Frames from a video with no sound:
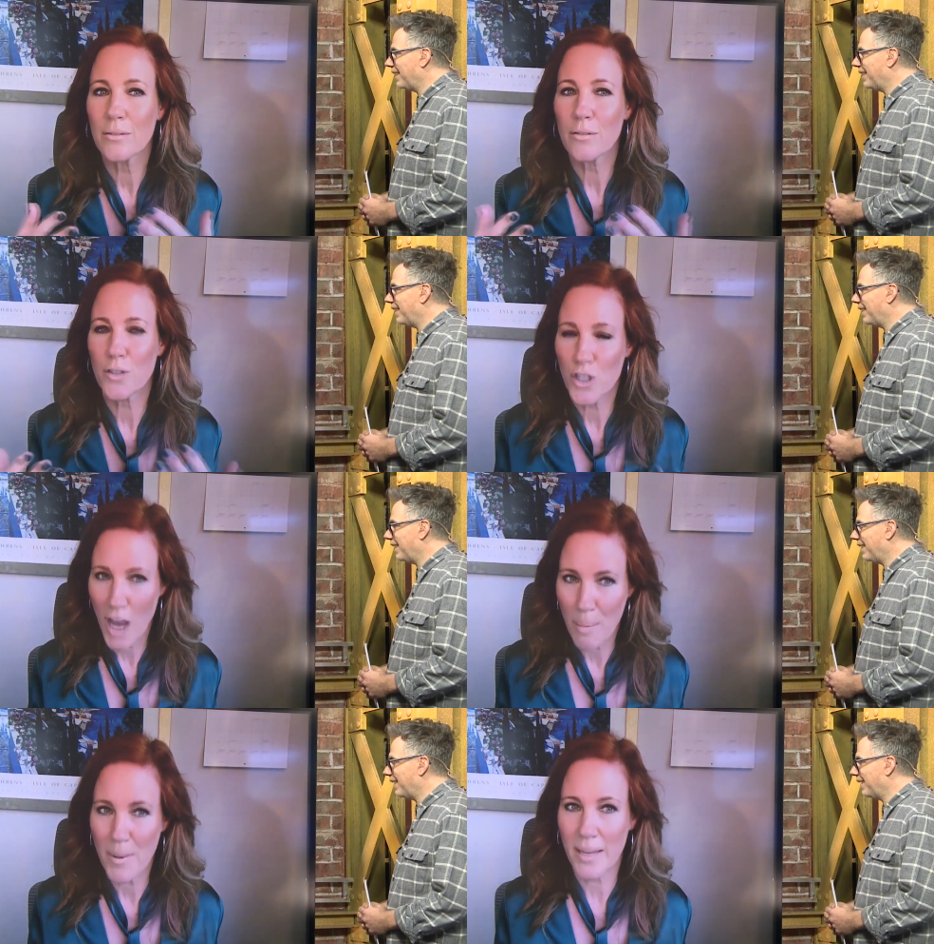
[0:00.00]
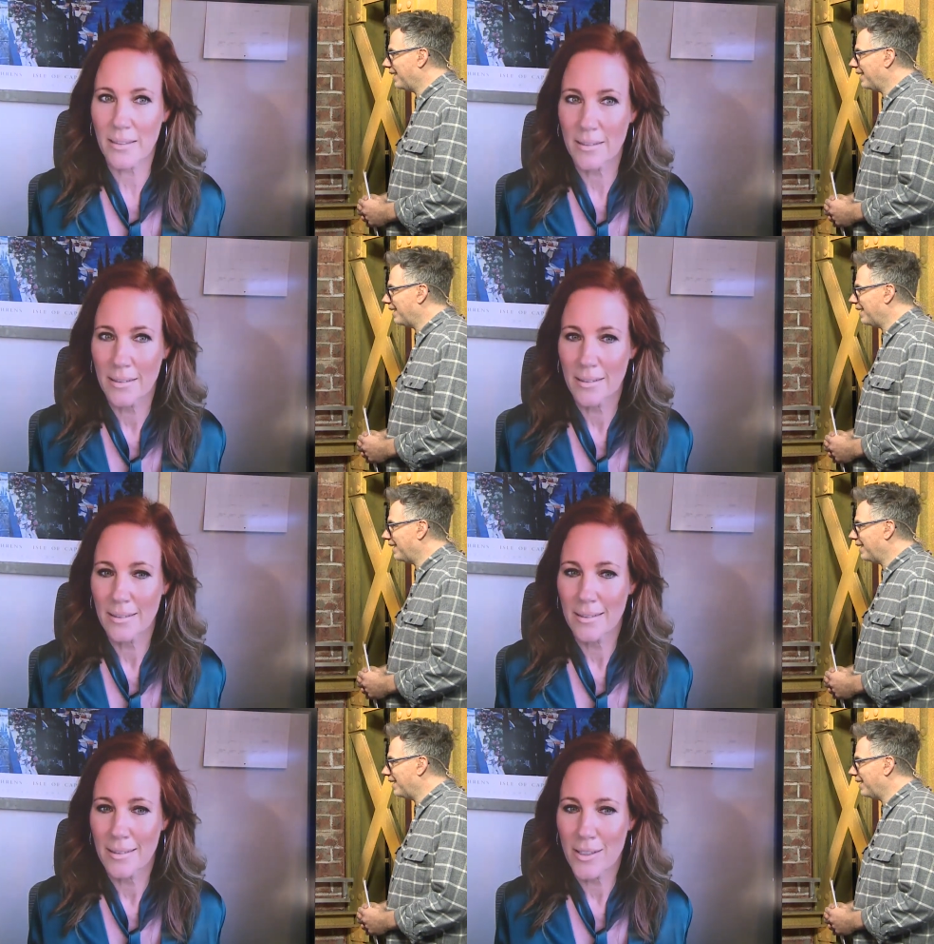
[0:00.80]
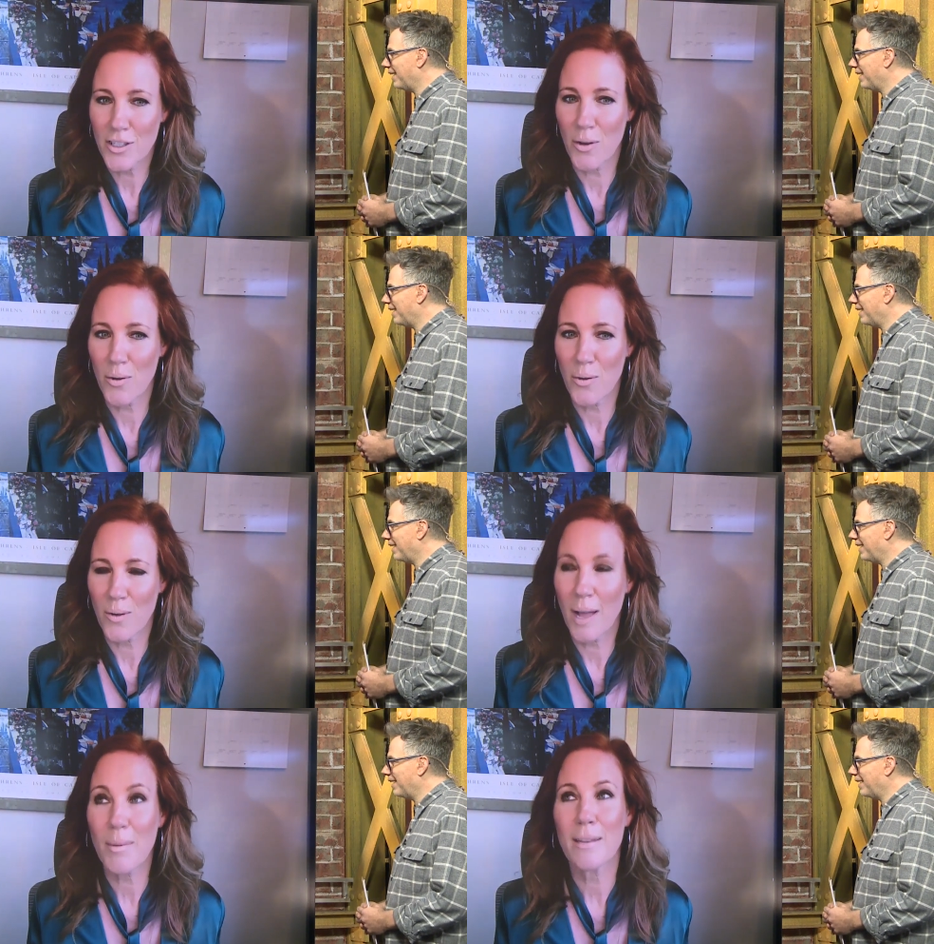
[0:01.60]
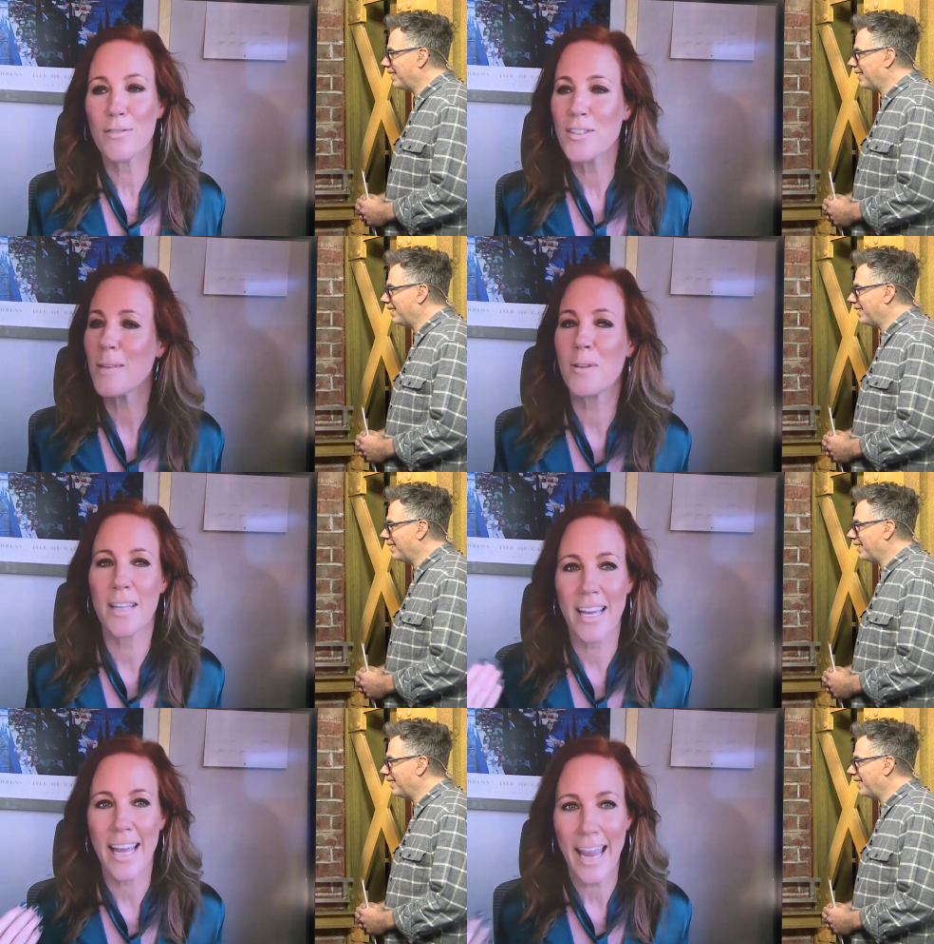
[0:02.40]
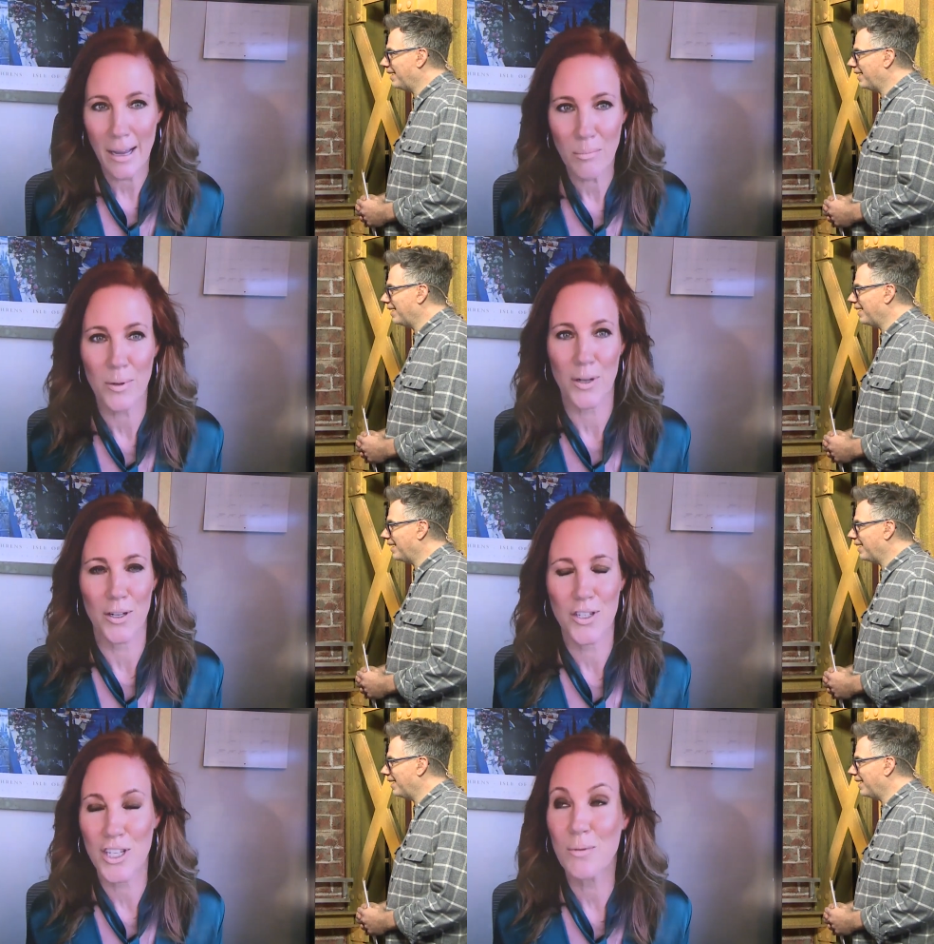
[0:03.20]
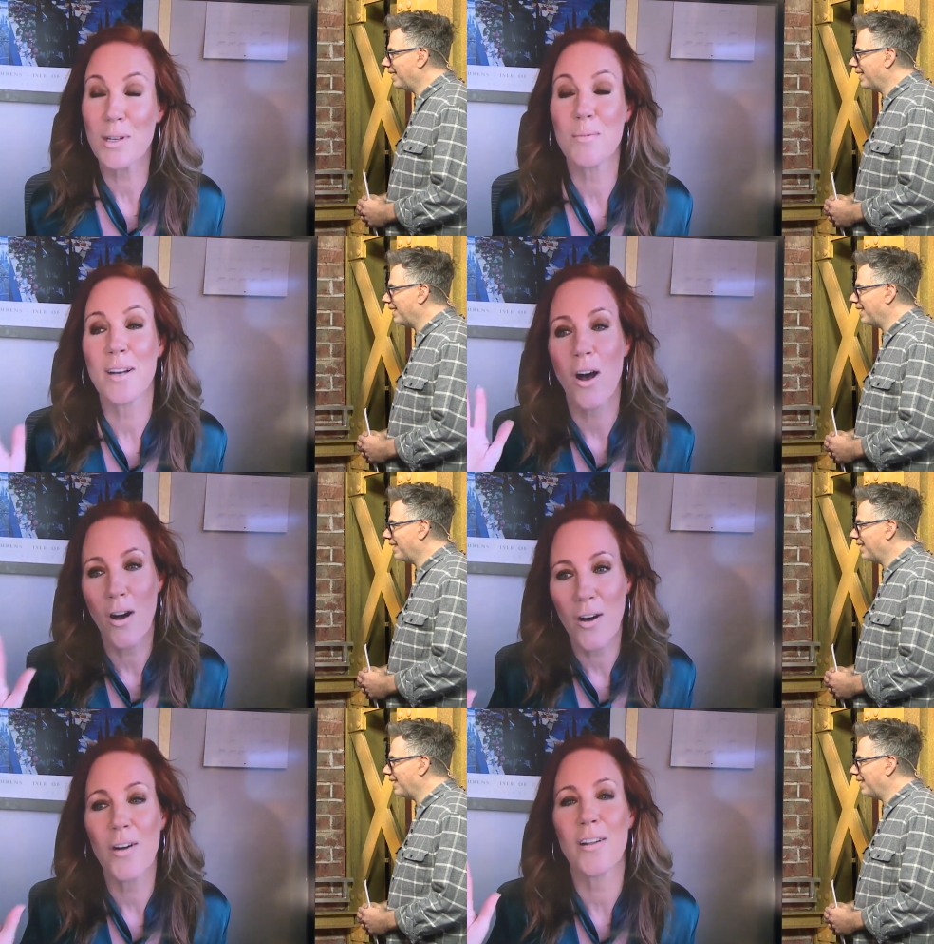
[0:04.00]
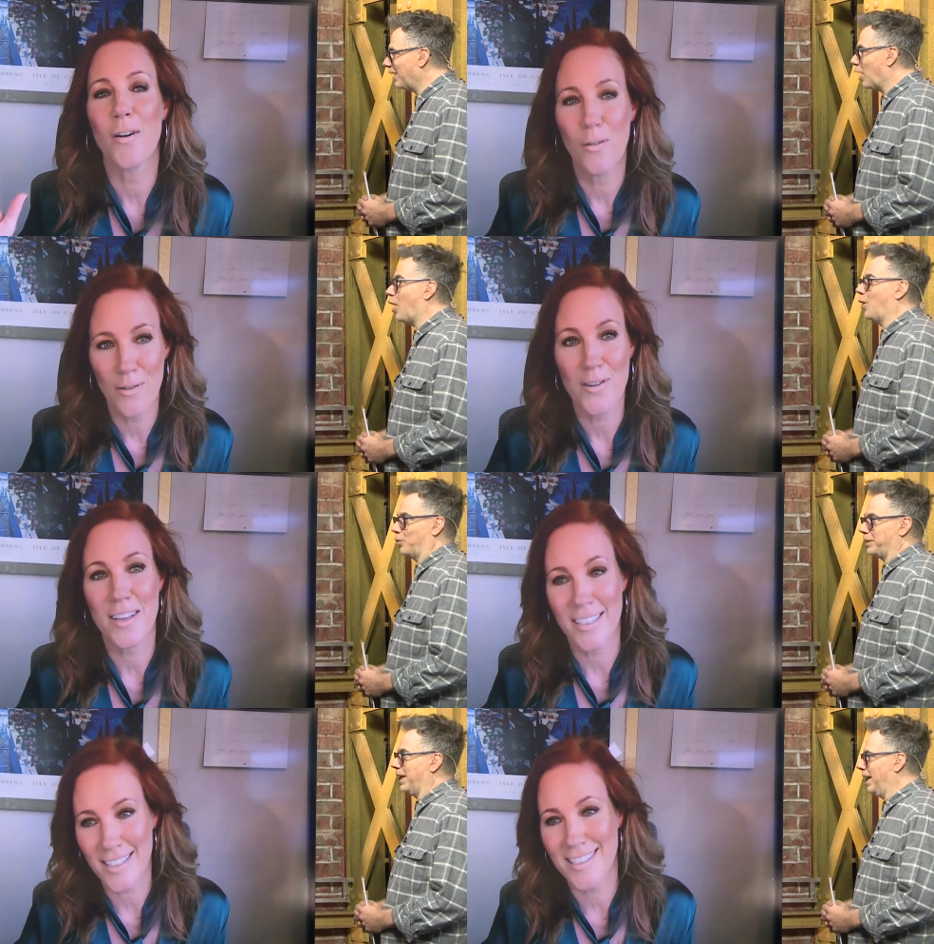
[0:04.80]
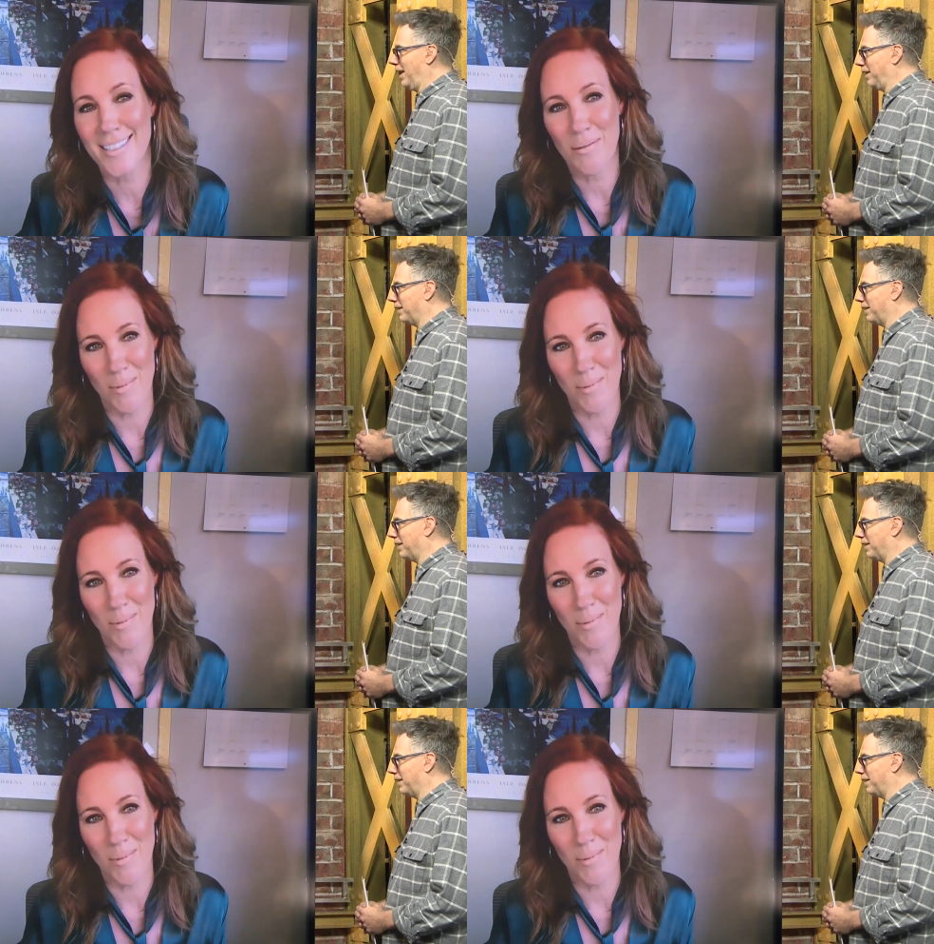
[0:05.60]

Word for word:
Speaker 1: for shopping. So, I mean, for someone like Amber, she would have been all over oh, this yeah.